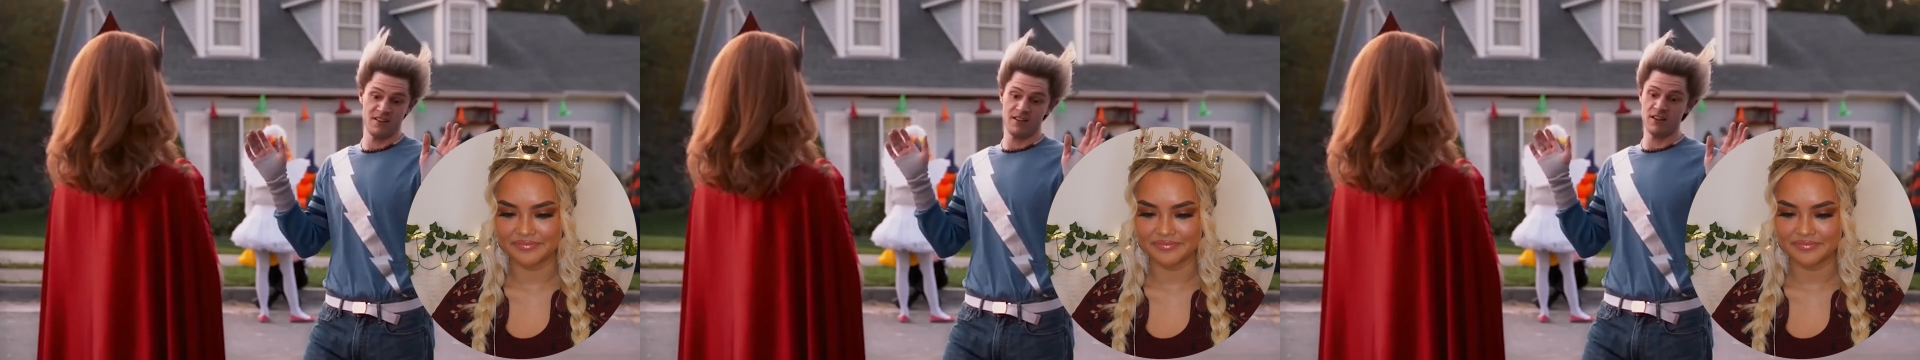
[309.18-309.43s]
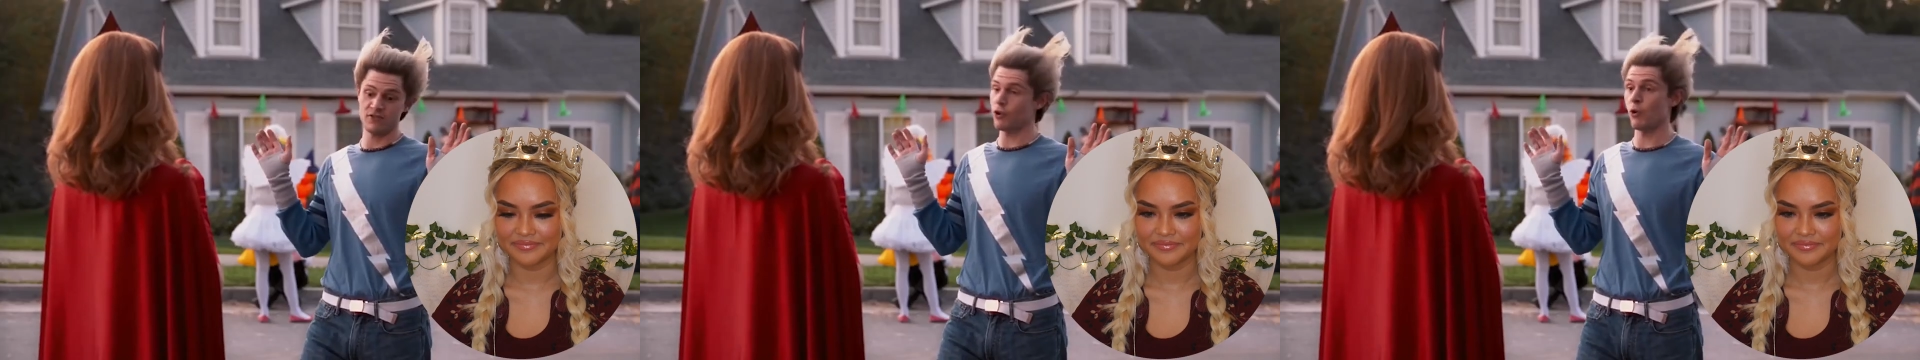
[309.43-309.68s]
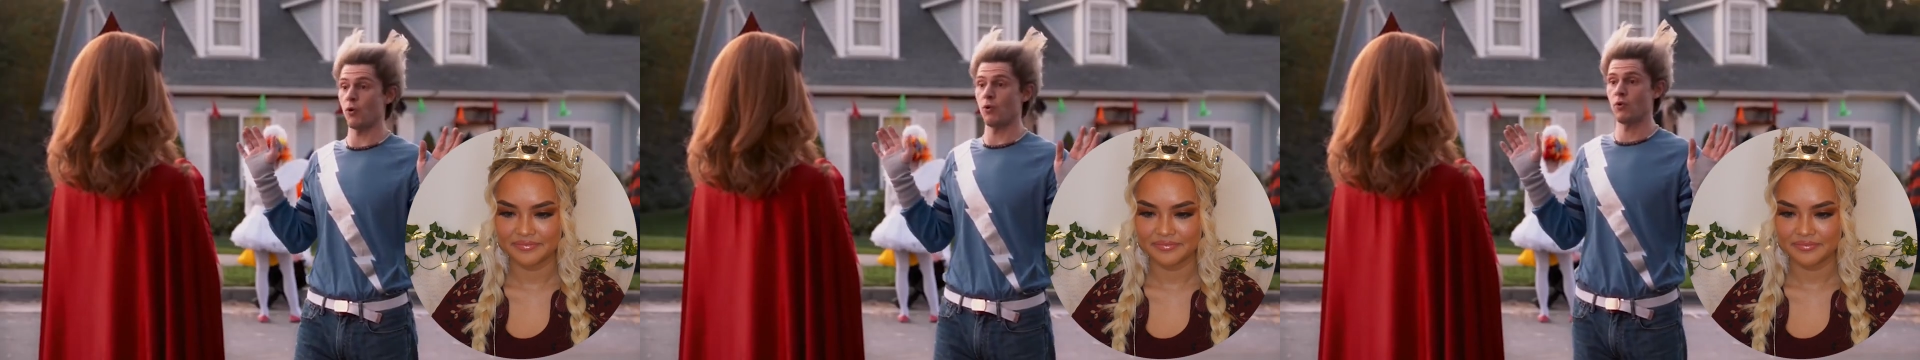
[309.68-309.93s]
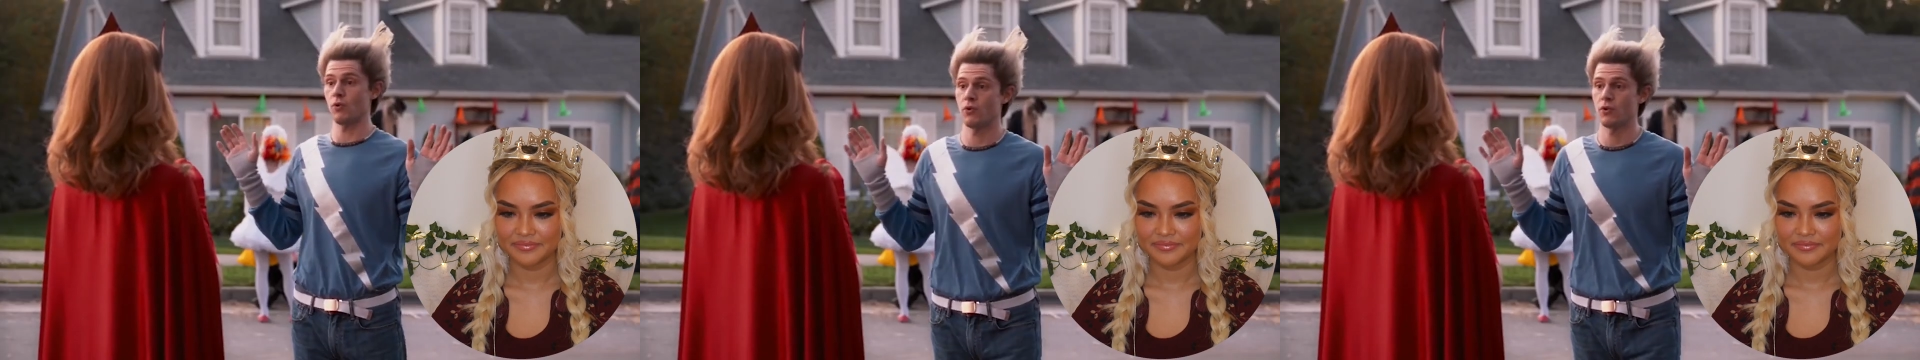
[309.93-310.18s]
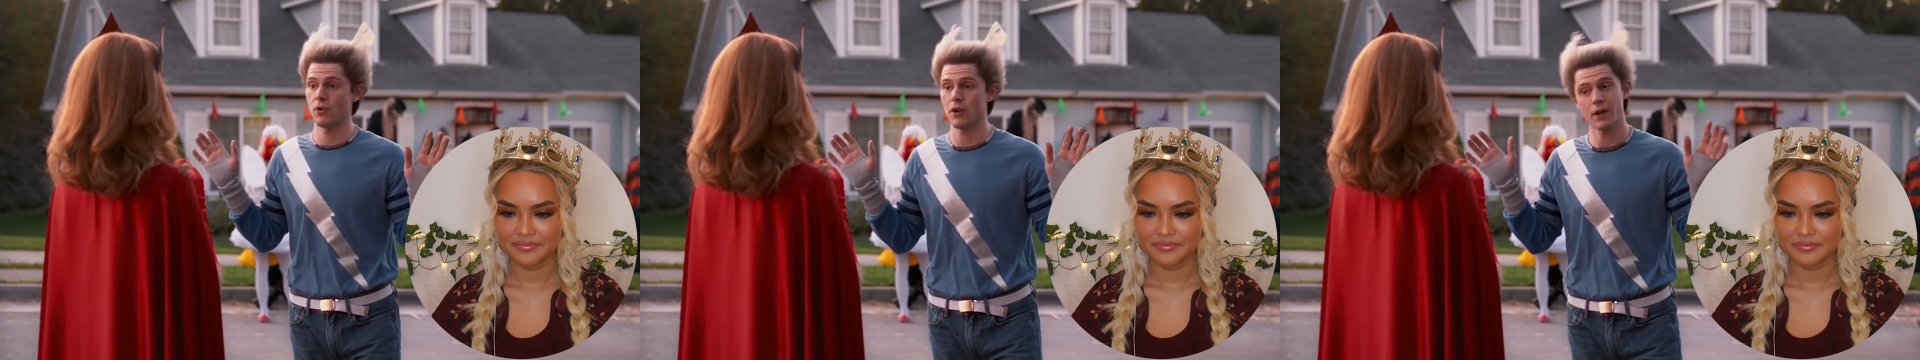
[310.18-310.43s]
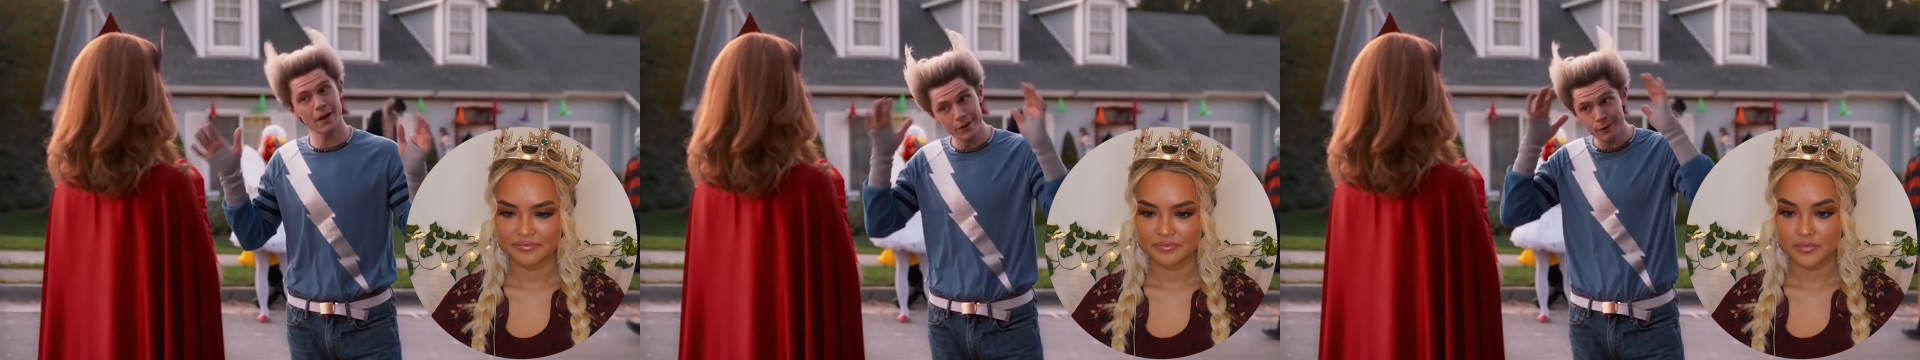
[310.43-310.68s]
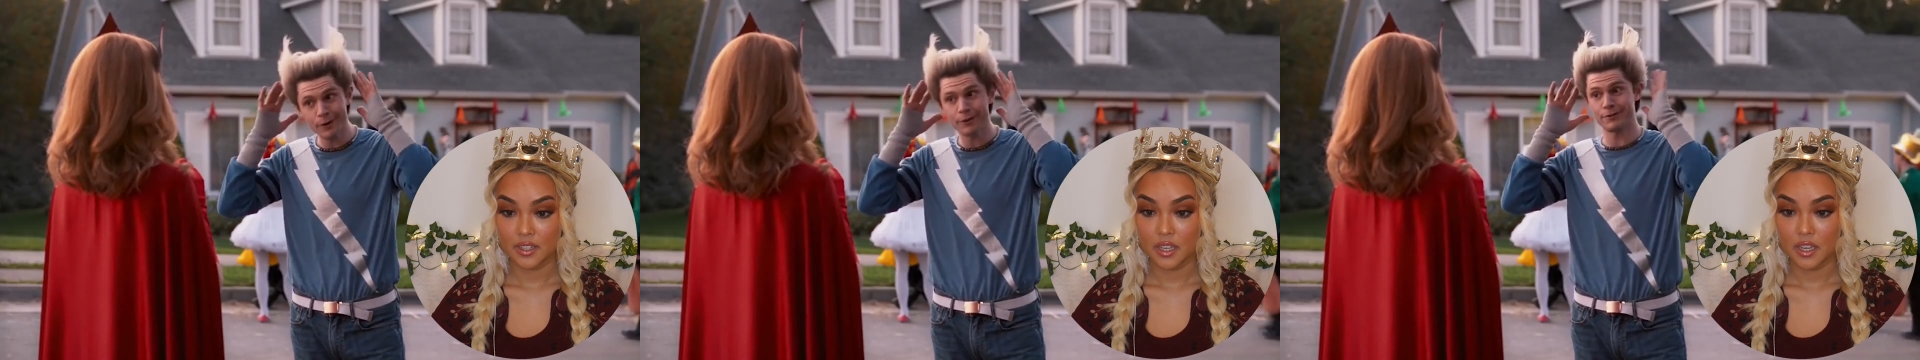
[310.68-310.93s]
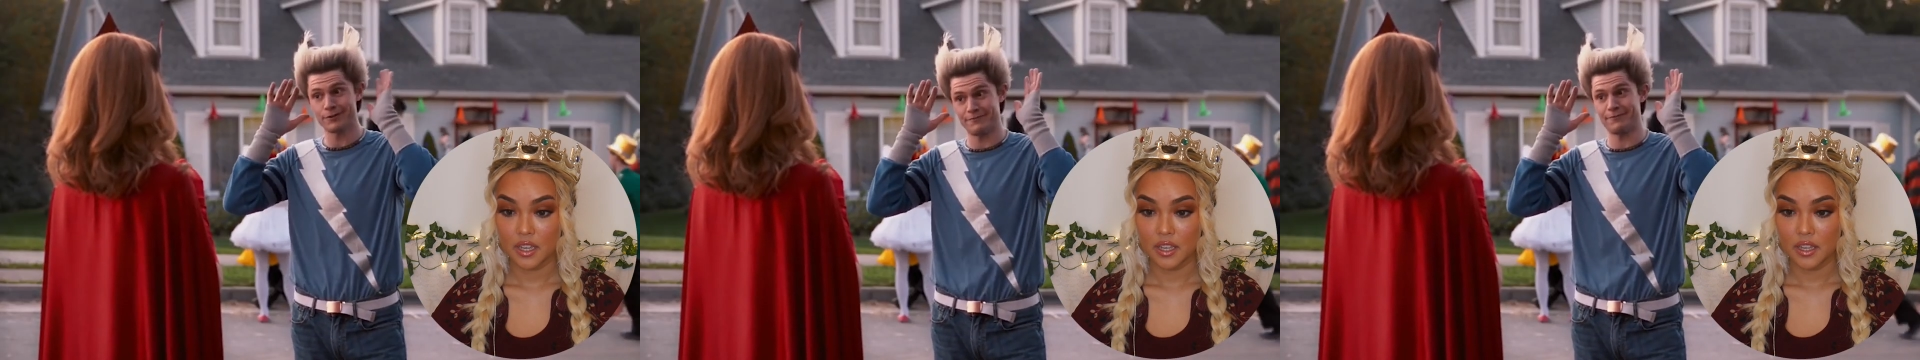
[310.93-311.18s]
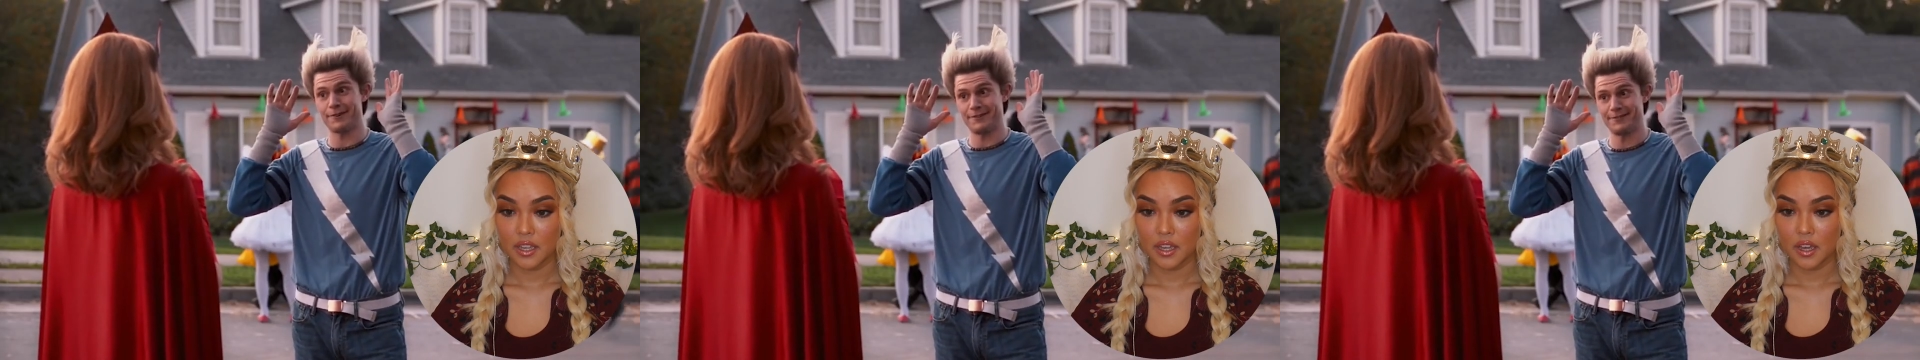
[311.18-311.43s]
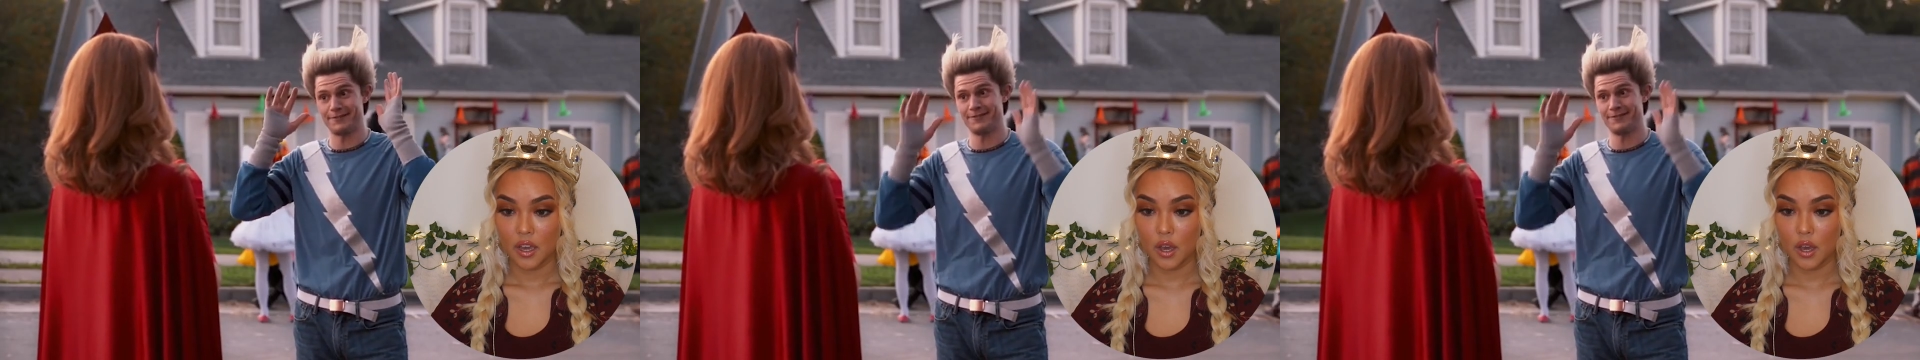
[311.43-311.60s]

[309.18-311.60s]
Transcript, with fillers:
Speaker 1: it's cool. I know I look different.